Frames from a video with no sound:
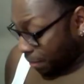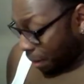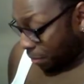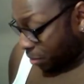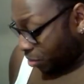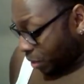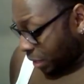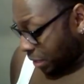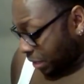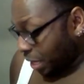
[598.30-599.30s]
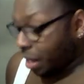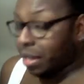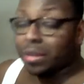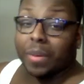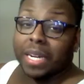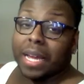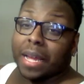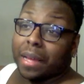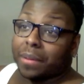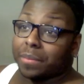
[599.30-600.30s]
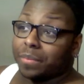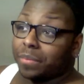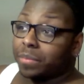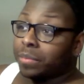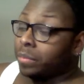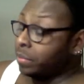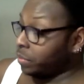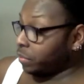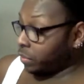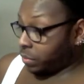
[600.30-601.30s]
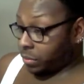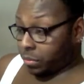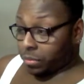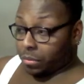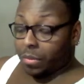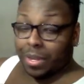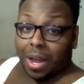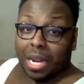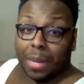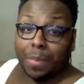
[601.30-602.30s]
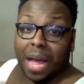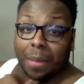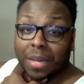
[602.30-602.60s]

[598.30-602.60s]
mama. Because you got to sit all the way down. And all that popping